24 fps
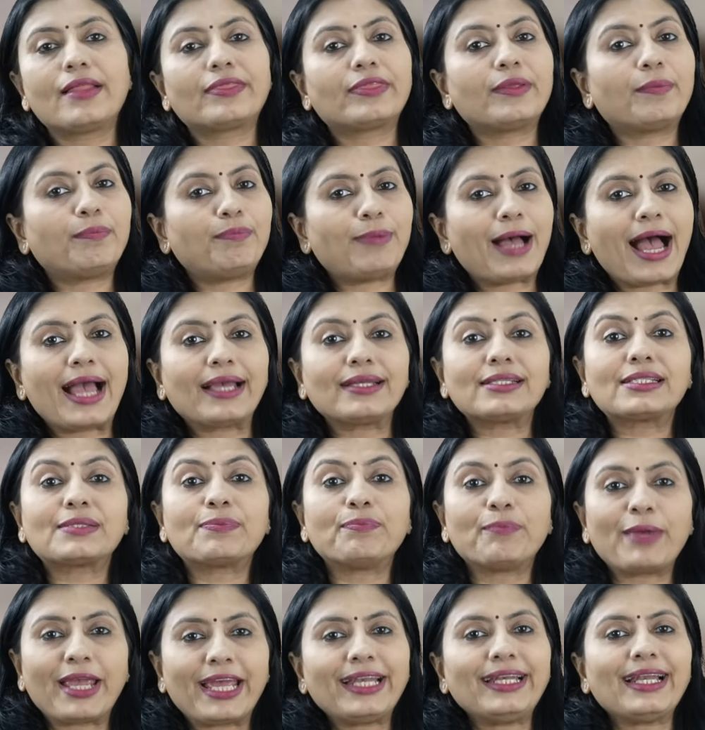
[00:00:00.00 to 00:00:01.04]
The bank's
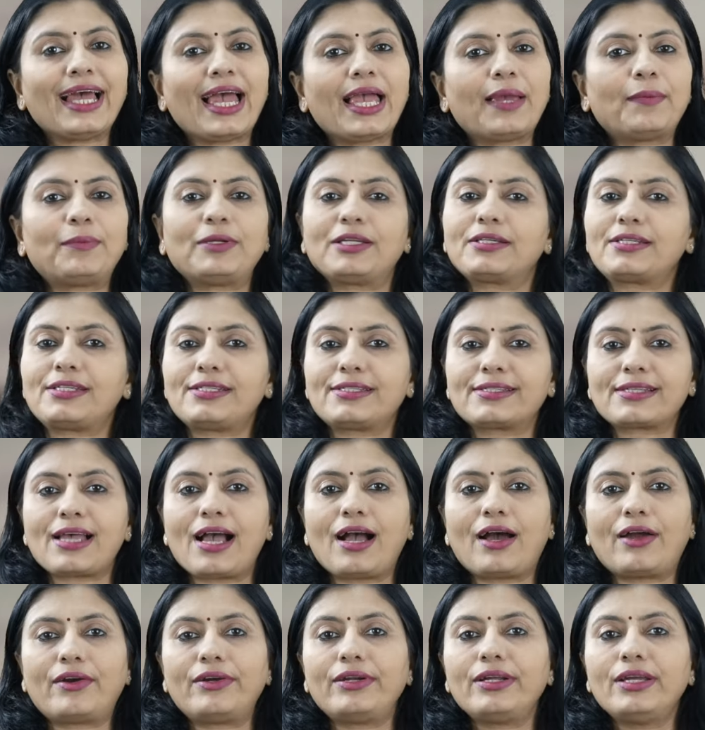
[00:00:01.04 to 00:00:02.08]
main liabilities
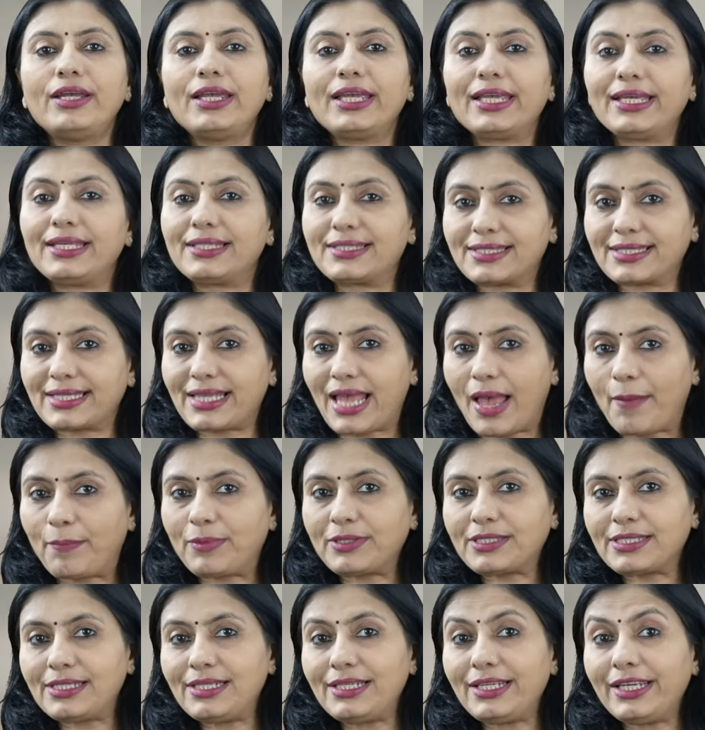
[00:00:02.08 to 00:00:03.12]
are its
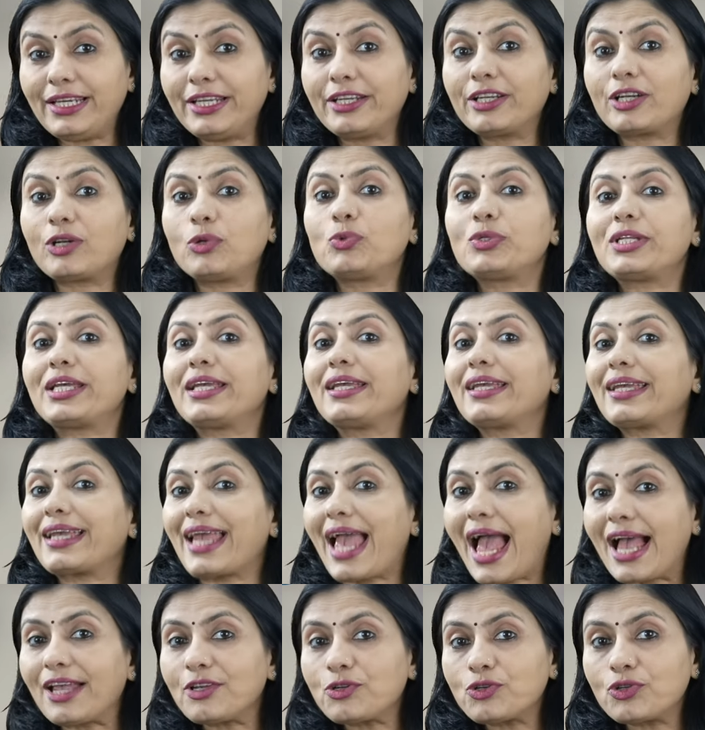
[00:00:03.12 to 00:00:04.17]
capital, including
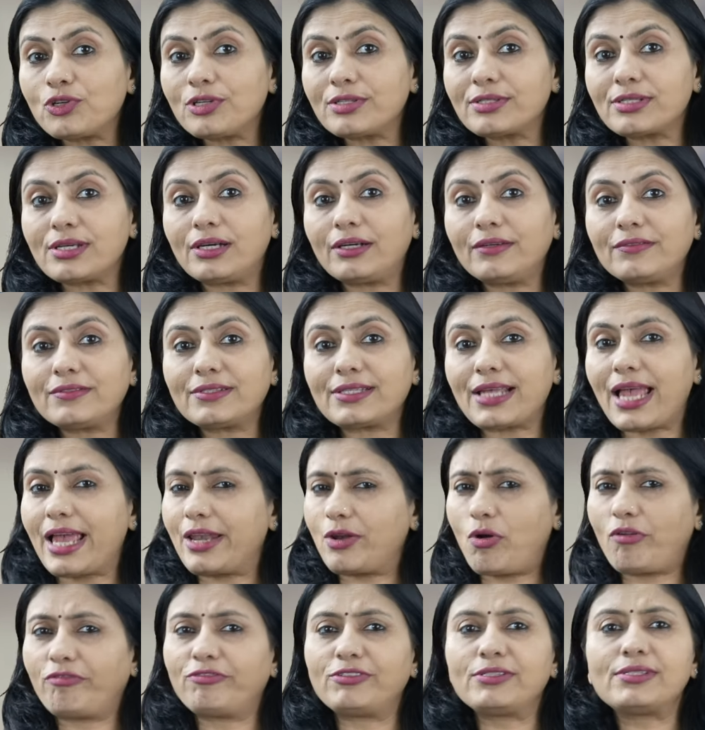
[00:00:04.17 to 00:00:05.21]
cash reserves and
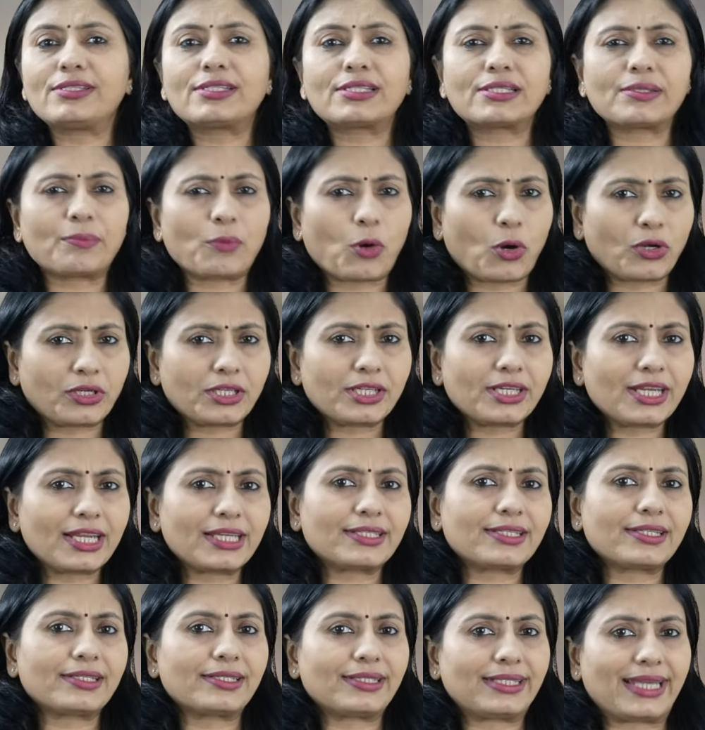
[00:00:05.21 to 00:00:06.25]
often
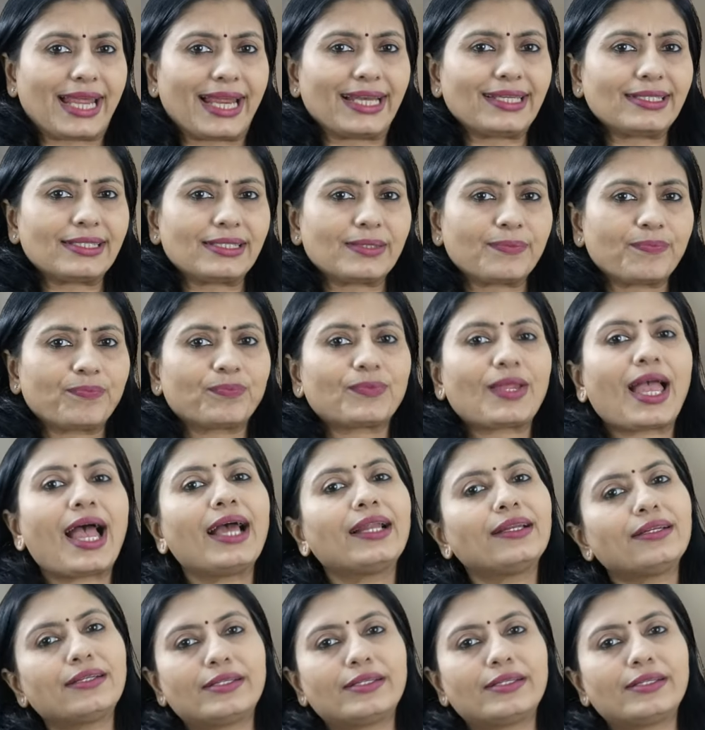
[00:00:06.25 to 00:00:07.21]
subordinated debt and